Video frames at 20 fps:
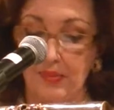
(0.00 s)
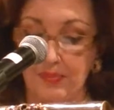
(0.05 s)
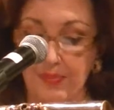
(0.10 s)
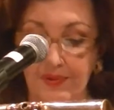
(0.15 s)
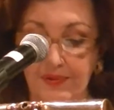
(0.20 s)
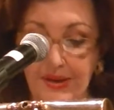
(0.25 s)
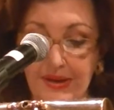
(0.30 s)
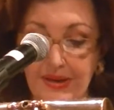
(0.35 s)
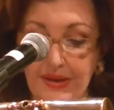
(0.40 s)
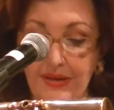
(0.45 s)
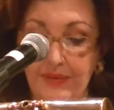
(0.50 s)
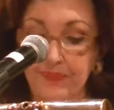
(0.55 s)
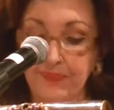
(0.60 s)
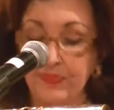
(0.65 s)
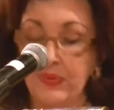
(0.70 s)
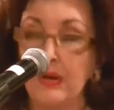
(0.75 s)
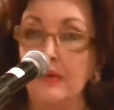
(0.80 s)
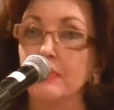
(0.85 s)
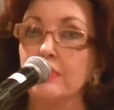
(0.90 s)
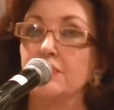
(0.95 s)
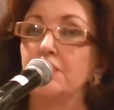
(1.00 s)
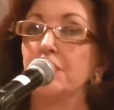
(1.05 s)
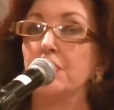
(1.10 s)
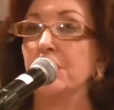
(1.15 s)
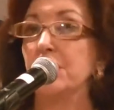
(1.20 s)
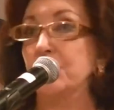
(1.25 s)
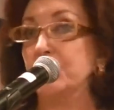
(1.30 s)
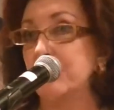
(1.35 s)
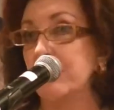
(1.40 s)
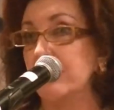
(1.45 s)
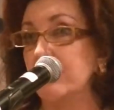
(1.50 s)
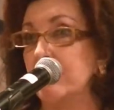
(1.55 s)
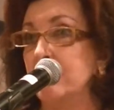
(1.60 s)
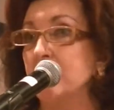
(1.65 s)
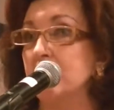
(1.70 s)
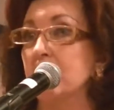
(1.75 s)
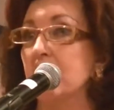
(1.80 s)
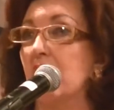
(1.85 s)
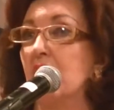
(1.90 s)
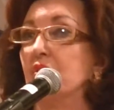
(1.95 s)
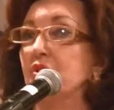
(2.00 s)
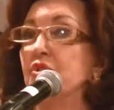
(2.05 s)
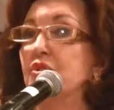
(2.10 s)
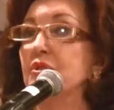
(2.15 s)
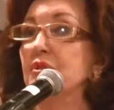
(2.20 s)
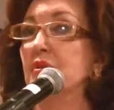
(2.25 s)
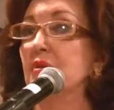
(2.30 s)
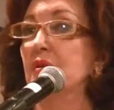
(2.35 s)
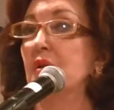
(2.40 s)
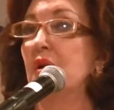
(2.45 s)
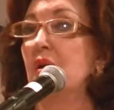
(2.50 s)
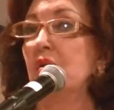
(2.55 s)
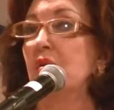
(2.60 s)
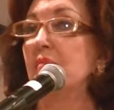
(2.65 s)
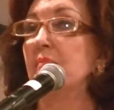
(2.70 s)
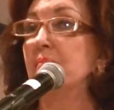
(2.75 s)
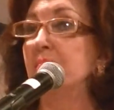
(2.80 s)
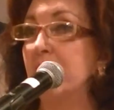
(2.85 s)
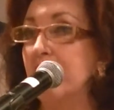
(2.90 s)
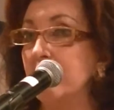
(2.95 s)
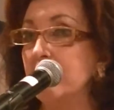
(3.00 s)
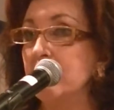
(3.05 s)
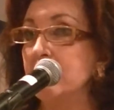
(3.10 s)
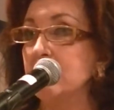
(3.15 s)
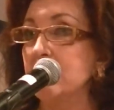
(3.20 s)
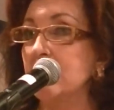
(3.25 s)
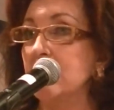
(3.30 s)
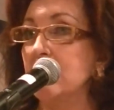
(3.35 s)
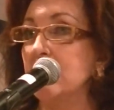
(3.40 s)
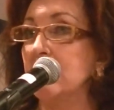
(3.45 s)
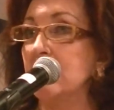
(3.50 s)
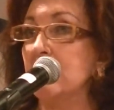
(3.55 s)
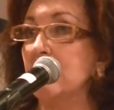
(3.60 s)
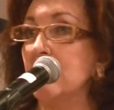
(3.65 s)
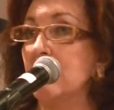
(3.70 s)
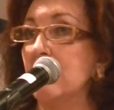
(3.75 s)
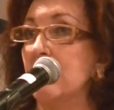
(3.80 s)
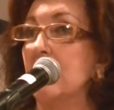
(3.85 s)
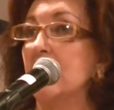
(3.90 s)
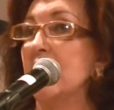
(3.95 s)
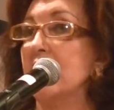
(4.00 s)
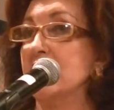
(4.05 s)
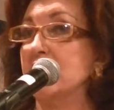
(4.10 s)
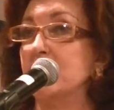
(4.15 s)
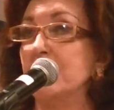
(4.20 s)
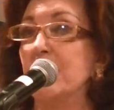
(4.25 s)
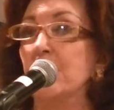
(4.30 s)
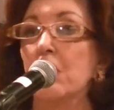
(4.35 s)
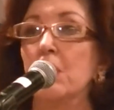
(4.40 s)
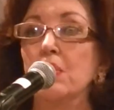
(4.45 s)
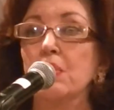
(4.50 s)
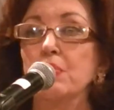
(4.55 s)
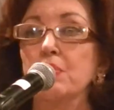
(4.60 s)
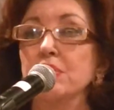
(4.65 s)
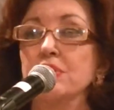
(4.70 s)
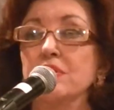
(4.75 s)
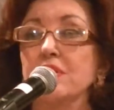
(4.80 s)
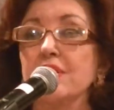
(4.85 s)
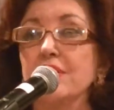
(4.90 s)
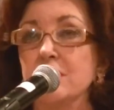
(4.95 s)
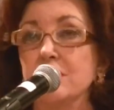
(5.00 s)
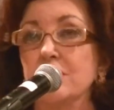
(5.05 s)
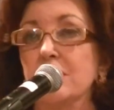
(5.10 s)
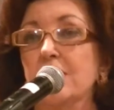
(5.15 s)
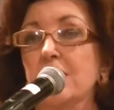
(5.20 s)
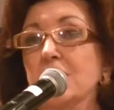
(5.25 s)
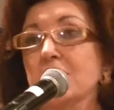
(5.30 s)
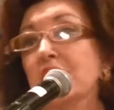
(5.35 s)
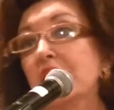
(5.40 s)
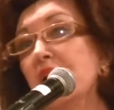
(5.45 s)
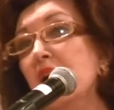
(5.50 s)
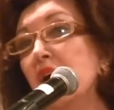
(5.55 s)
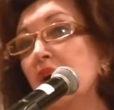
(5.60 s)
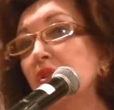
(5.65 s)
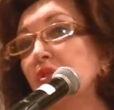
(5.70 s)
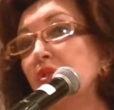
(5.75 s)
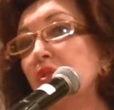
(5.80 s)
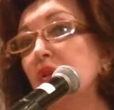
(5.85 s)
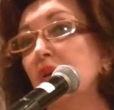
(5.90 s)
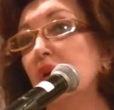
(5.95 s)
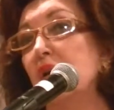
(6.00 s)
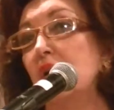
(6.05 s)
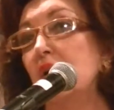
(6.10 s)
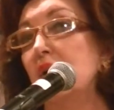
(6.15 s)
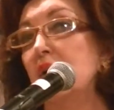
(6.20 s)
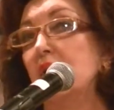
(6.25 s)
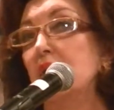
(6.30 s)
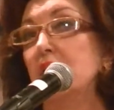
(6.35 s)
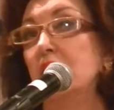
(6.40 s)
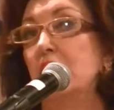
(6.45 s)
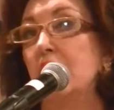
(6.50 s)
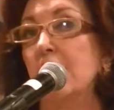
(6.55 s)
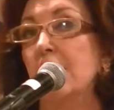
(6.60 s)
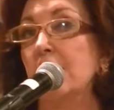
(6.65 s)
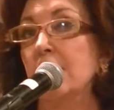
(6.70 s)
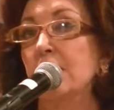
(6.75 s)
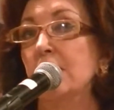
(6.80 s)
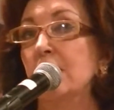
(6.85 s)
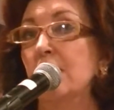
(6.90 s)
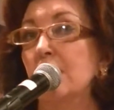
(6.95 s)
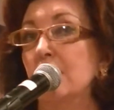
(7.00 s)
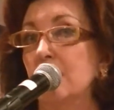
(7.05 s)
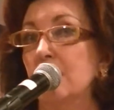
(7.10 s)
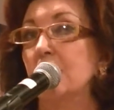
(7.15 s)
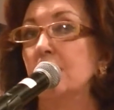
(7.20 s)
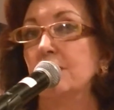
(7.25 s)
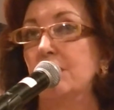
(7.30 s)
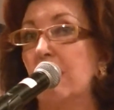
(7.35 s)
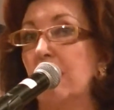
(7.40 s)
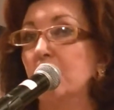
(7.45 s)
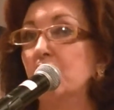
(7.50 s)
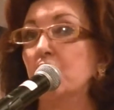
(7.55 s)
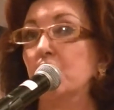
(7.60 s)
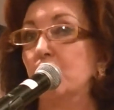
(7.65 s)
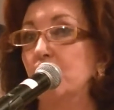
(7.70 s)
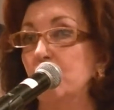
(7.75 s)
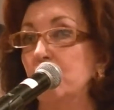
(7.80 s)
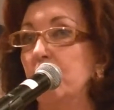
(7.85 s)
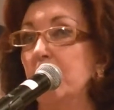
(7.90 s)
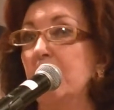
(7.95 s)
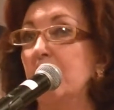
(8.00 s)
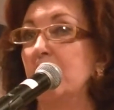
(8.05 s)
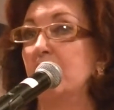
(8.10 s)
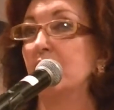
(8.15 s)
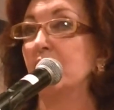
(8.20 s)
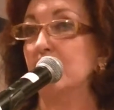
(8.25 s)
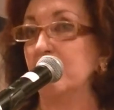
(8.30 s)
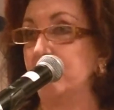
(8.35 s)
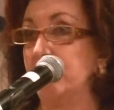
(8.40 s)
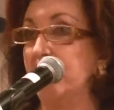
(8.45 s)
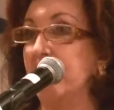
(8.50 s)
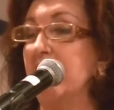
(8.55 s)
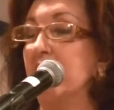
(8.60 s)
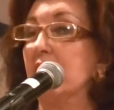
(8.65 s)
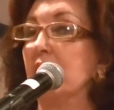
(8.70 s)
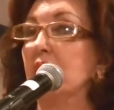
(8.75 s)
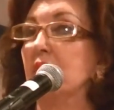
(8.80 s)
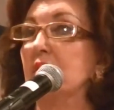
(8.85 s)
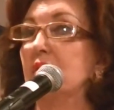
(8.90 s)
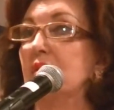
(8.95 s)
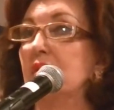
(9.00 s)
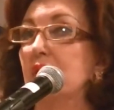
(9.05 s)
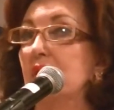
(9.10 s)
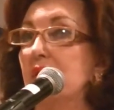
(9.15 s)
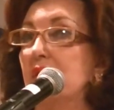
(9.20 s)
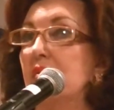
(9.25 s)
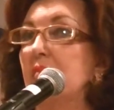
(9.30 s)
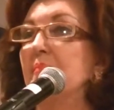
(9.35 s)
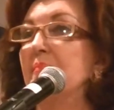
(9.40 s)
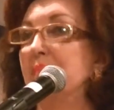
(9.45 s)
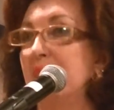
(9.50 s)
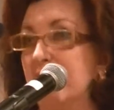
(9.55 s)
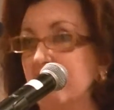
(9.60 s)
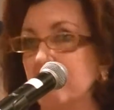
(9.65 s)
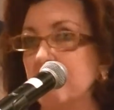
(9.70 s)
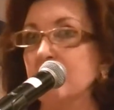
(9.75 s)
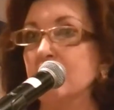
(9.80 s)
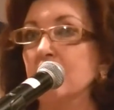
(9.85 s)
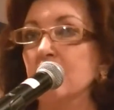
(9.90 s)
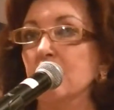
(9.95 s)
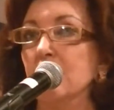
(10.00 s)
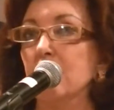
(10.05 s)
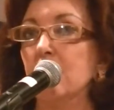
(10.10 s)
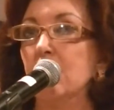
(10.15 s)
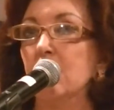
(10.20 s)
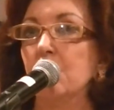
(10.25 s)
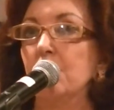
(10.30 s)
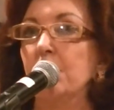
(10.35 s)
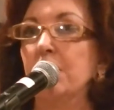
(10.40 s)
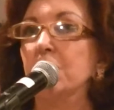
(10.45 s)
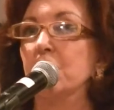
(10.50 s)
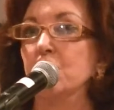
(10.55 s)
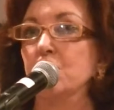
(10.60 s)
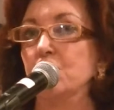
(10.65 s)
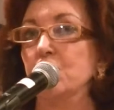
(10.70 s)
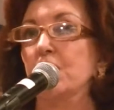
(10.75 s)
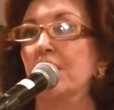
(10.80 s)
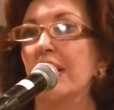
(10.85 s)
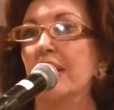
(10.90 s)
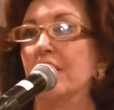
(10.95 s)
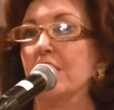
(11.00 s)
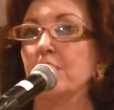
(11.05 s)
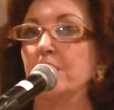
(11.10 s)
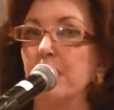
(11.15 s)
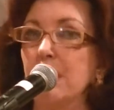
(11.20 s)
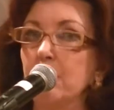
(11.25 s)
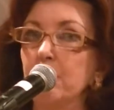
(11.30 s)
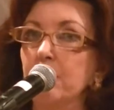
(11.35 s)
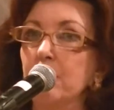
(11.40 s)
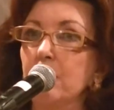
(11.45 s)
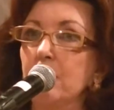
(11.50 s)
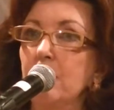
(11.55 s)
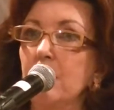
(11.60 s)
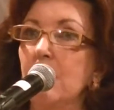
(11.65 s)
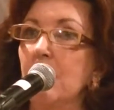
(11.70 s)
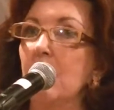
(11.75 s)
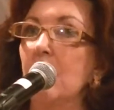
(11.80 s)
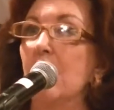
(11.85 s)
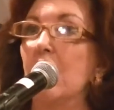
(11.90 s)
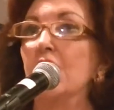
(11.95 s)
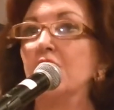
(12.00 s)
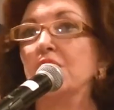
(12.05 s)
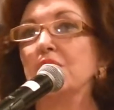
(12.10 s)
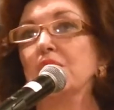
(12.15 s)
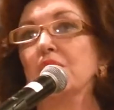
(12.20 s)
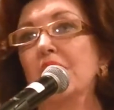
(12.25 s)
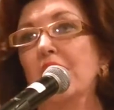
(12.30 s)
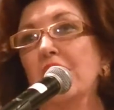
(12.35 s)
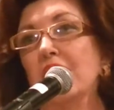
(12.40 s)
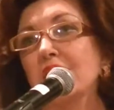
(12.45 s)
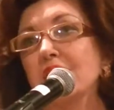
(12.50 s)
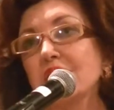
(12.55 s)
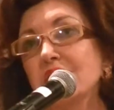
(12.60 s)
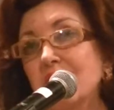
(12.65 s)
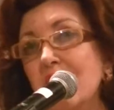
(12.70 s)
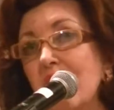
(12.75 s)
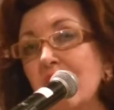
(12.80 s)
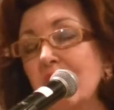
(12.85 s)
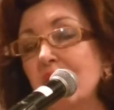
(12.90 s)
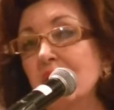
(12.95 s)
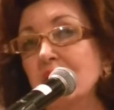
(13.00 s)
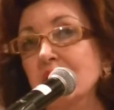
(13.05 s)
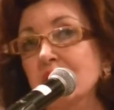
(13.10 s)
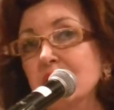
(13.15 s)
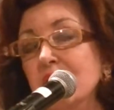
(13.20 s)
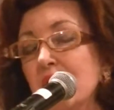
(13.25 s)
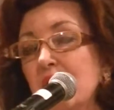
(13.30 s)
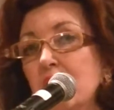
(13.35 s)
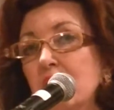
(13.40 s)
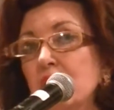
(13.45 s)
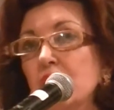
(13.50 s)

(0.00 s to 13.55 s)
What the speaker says: Maria, for the Chinese culture, medicine has been always listed as an art. Then that could be your field, medicine, because you like people and you like science.